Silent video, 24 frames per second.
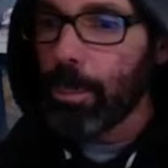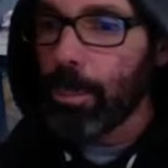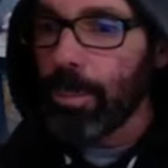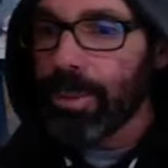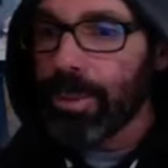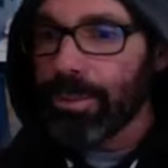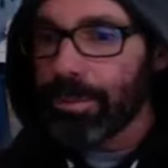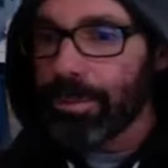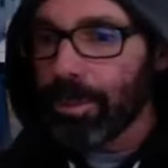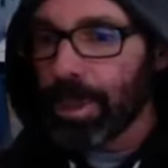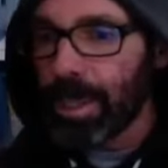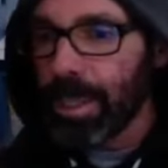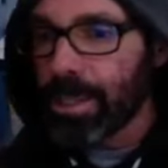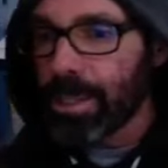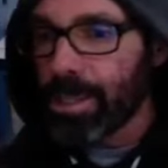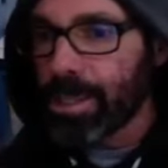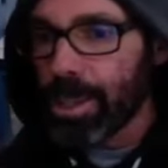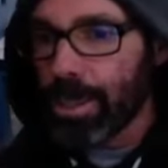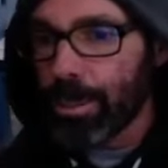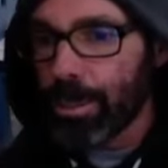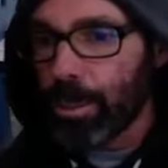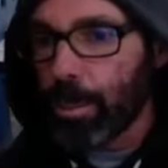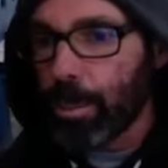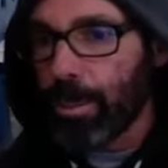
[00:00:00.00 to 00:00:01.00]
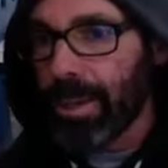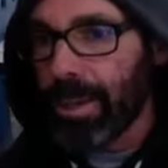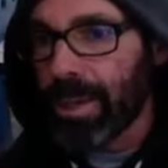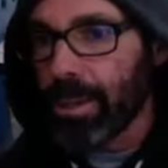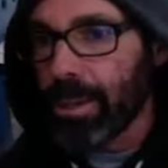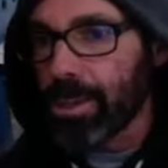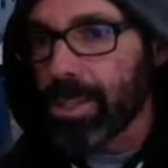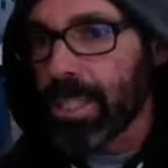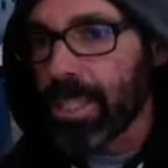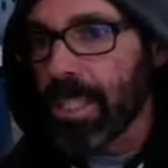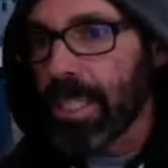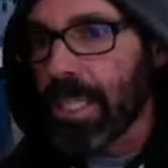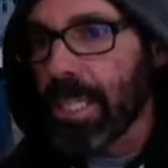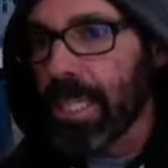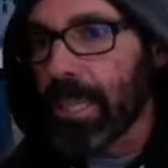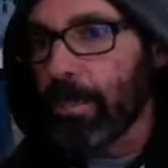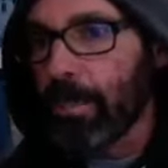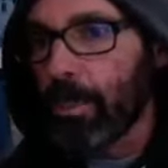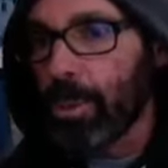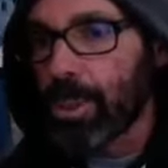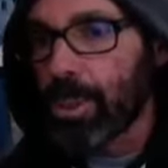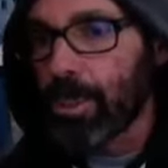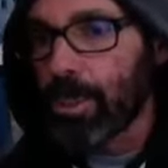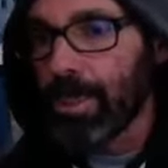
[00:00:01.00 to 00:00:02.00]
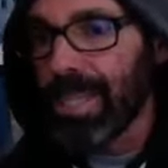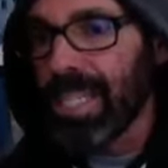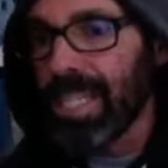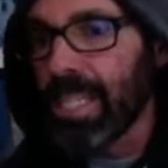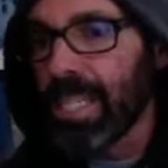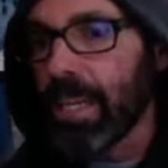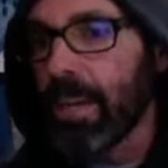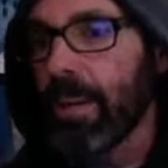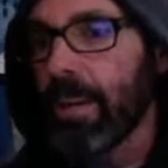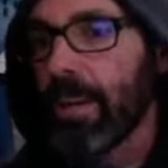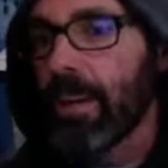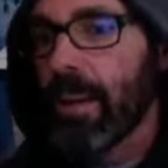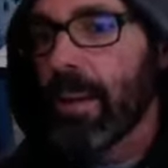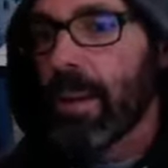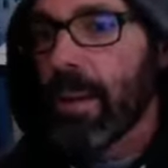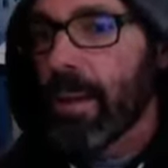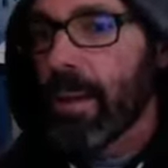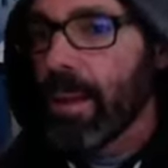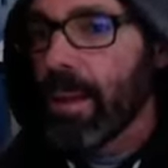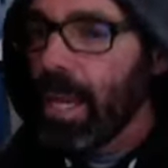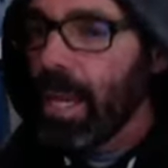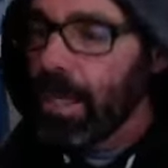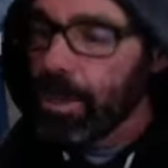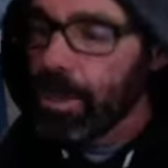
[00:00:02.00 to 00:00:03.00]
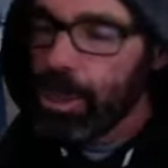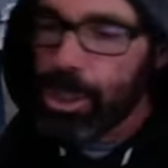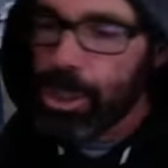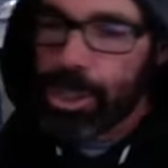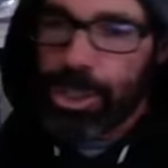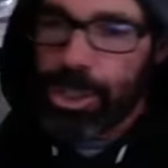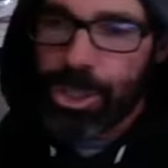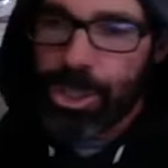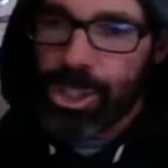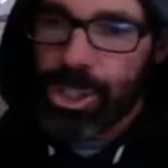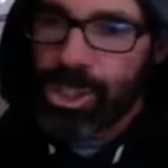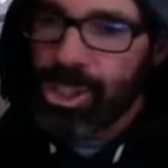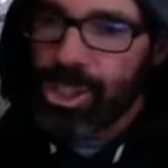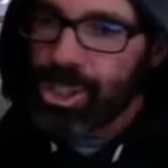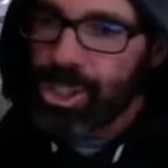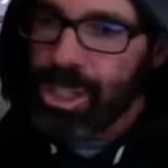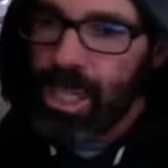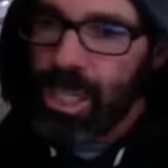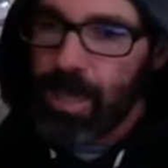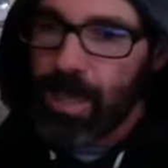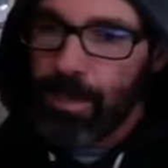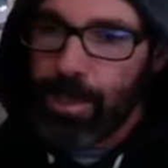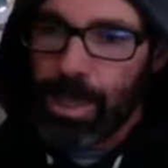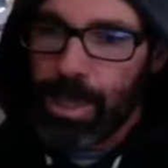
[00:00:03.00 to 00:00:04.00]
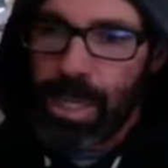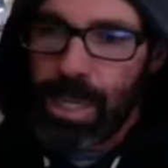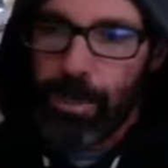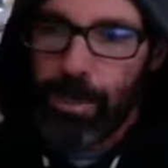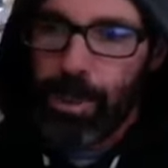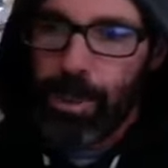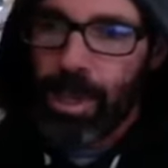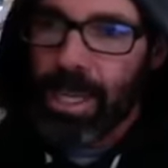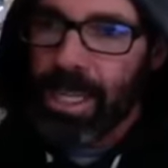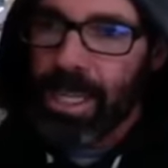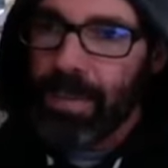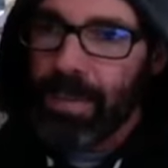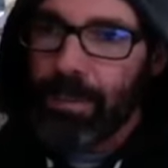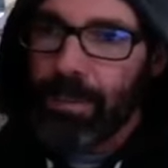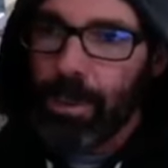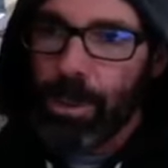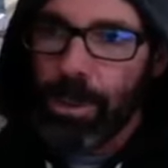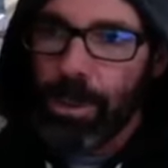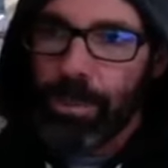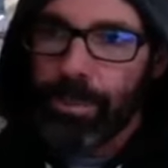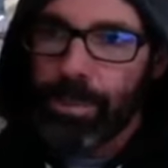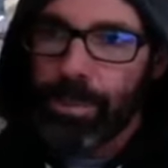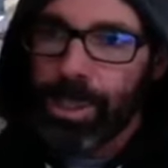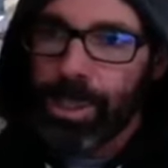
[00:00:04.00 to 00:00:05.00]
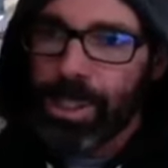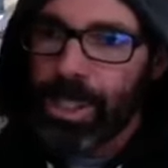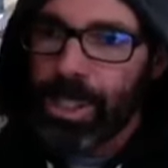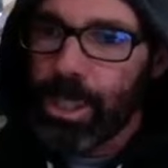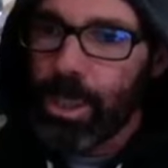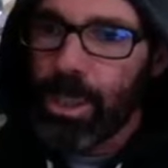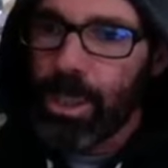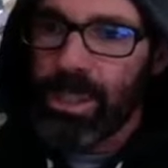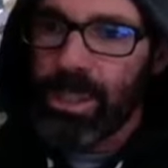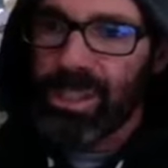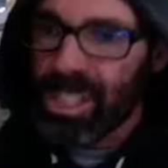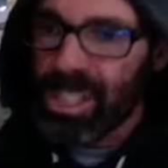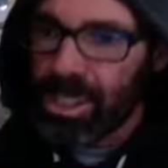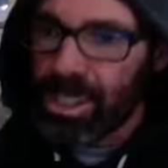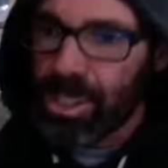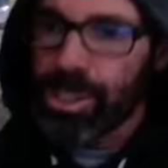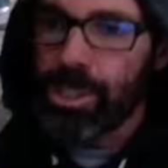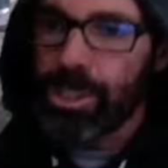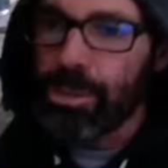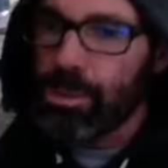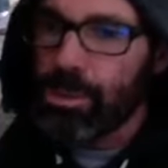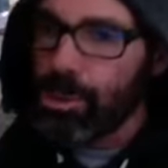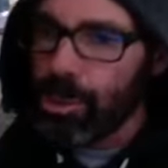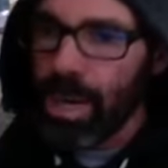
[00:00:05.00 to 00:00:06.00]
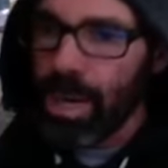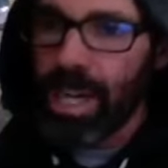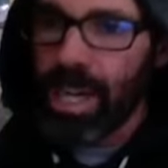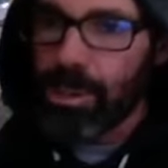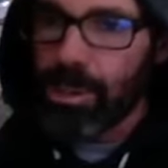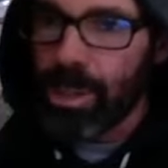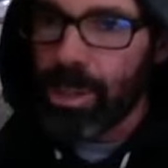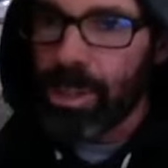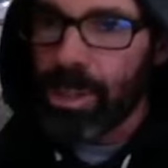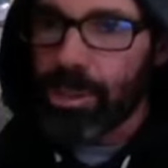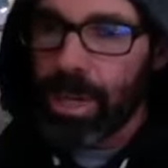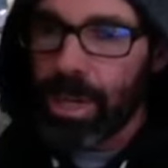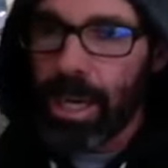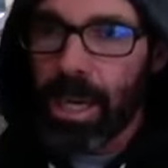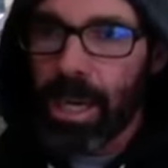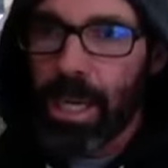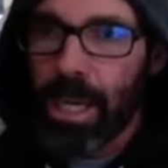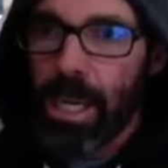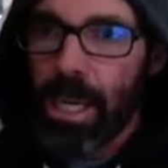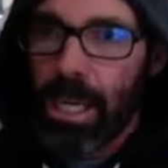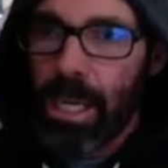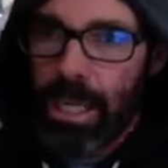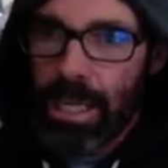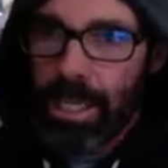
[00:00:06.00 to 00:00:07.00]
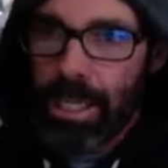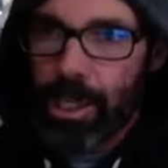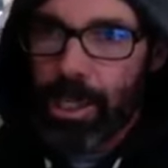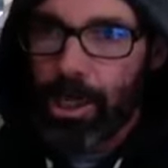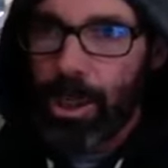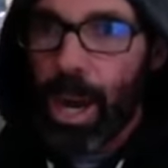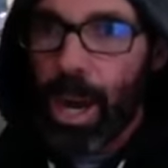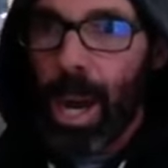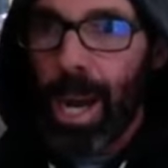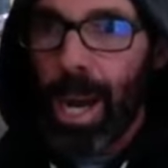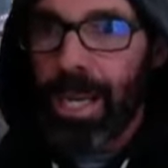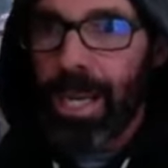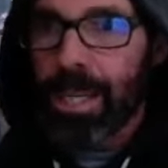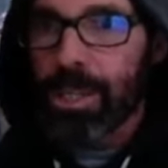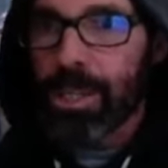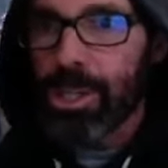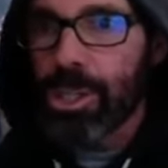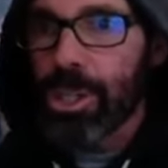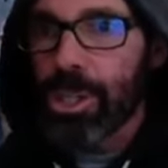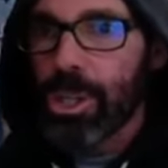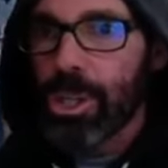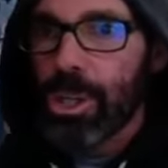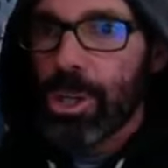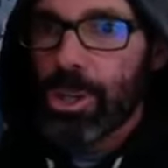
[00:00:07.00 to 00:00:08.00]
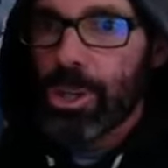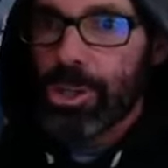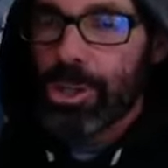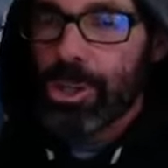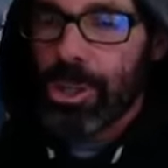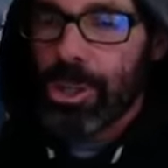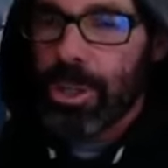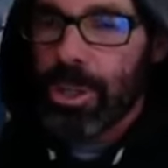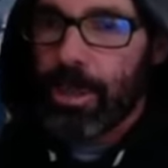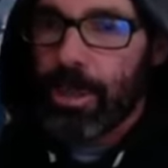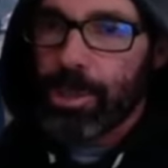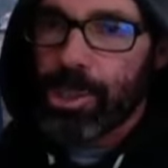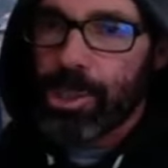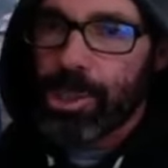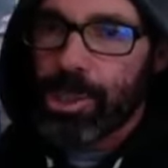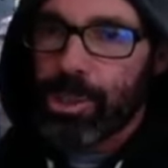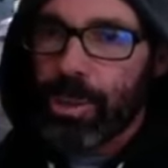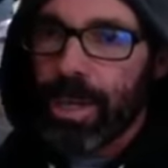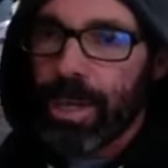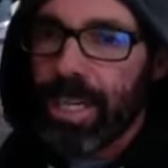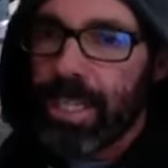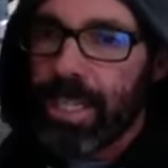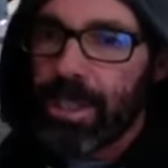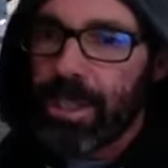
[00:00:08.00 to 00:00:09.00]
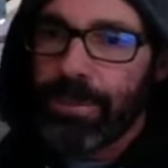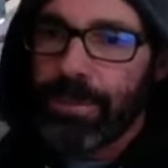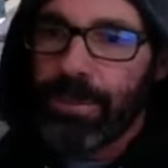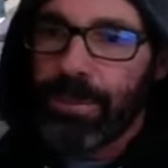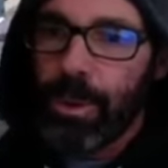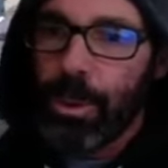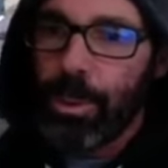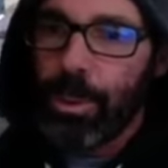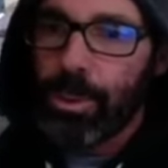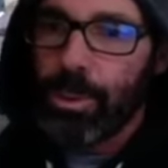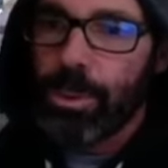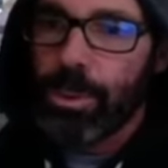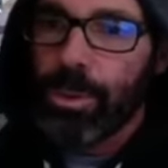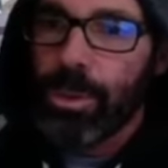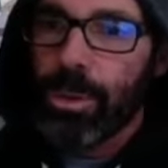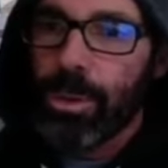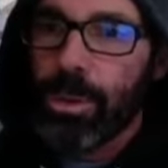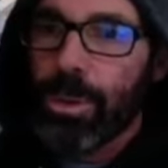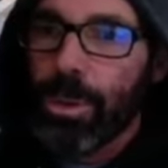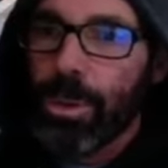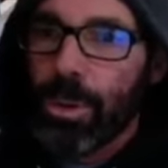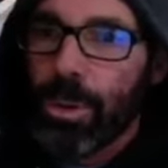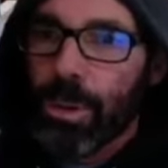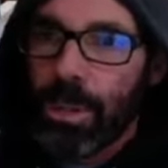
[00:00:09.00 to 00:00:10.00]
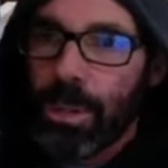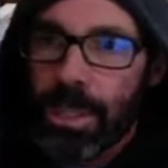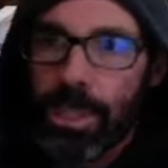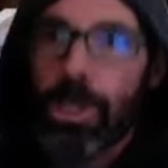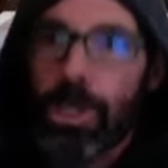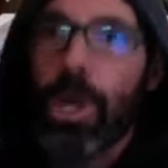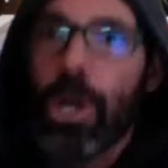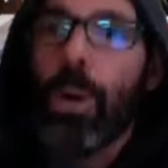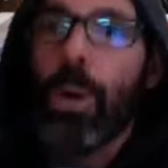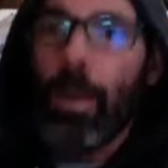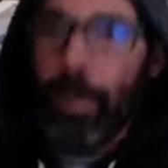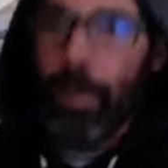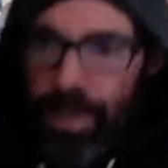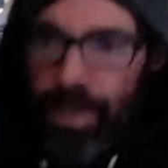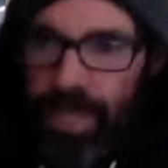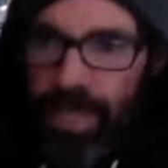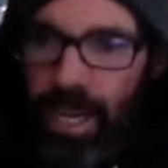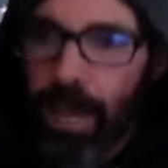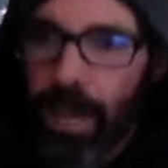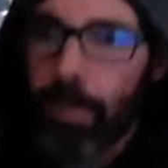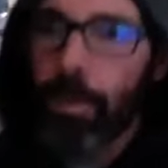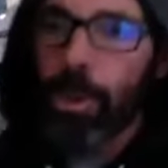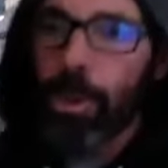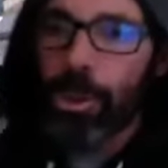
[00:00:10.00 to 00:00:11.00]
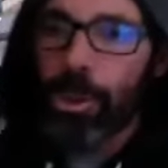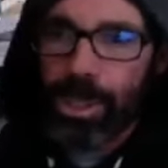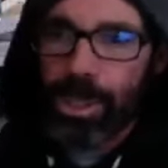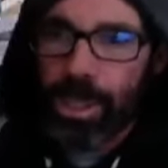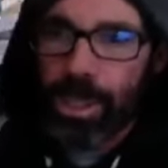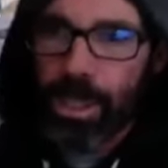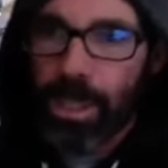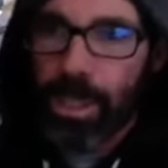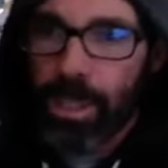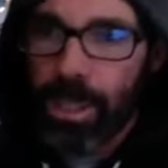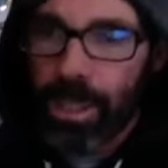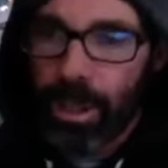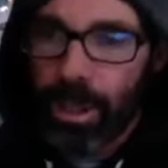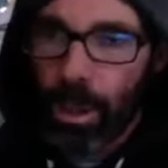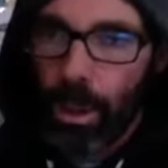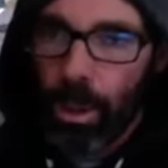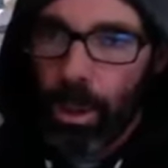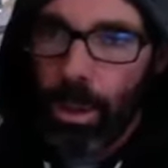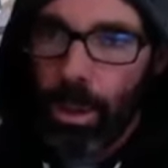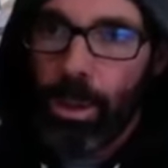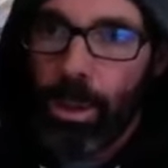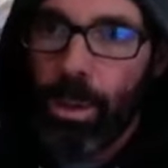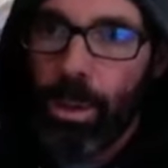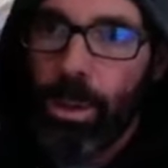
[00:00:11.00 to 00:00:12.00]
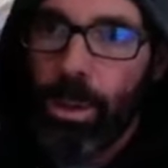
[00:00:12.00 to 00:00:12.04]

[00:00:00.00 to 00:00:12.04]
be afraid to throw pedals in and get more speed, and just keep your head level, you know, and just track. Like your eyes should come straight at the phone, like no up and down at all.